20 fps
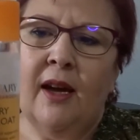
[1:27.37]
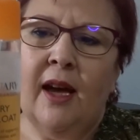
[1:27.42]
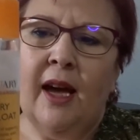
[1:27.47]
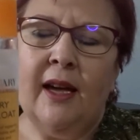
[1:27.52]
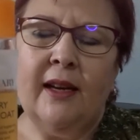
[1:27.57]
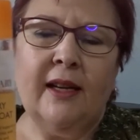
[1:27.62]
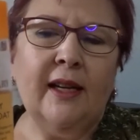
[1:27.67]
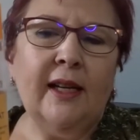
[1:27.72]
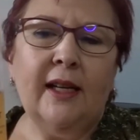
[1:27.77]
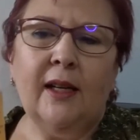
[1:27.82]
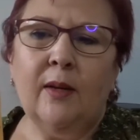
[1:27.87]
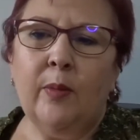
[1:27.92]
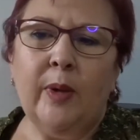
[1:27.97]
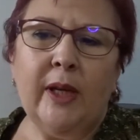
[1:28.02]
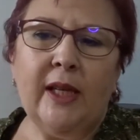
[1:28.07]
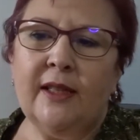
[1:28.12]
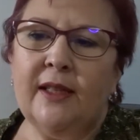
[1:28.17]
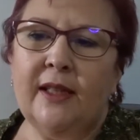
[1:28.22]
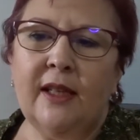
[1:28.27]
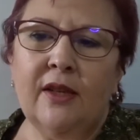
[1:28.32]
had little
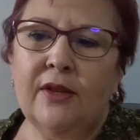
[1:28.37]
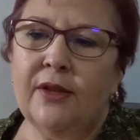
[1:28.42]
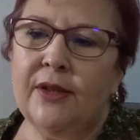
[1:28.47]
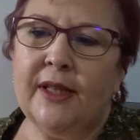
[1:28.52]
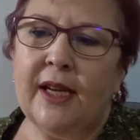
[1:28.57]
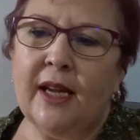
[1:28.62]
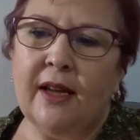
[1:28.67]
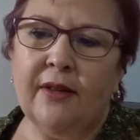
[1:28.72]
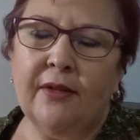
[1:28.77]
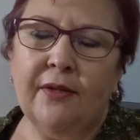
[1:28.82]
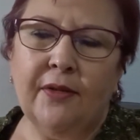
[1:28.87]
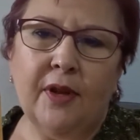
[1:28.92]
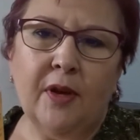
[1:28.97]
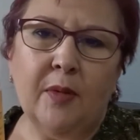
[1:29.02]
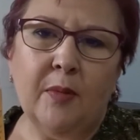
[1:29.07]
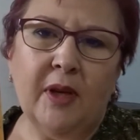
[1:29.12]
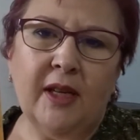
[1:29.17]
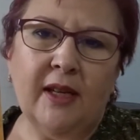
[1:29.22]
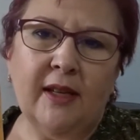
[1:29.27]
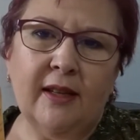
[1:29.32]
bits used out of
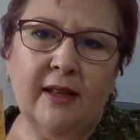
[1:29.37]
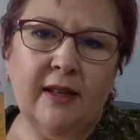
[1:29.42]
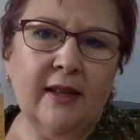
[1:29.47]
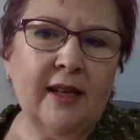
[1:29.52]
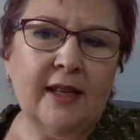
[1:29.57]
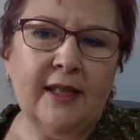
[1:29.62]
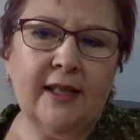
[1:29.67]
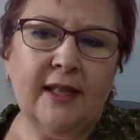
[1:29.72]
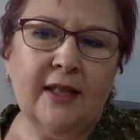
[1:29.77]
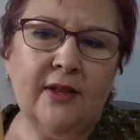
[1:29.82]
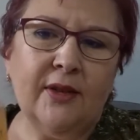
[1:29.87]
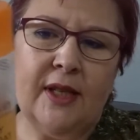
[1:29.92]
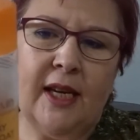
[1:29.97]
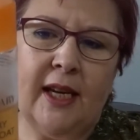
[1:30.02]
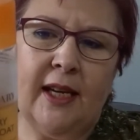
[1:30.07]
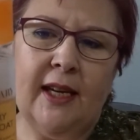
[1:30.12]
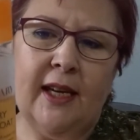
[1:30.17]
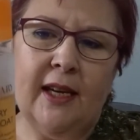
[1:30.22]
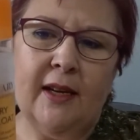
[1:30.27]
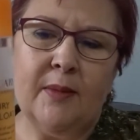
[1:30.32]
them and they're still
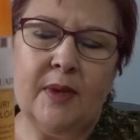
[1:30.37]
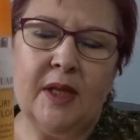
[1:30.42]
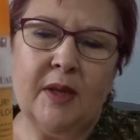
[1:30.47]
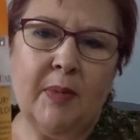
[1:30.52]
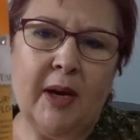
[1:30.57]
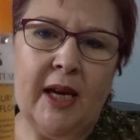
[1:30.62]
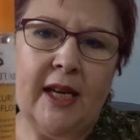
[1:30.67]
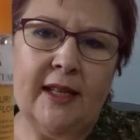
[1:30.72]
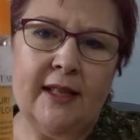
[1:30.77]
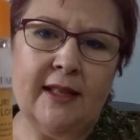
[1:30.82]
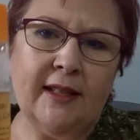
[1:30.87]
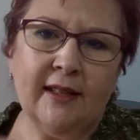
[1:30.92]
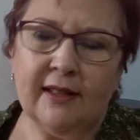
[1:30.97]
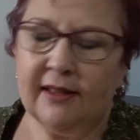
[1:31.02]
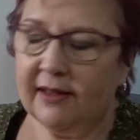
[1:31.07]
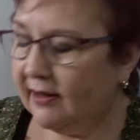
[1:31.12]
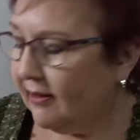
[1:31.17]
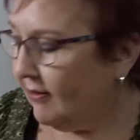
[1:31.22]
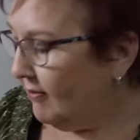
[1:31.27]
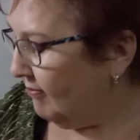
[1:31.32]
taking up space
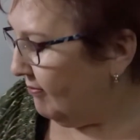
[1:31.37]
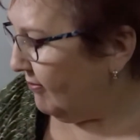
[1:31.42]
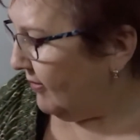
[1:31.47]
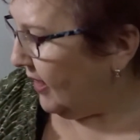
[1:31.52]
and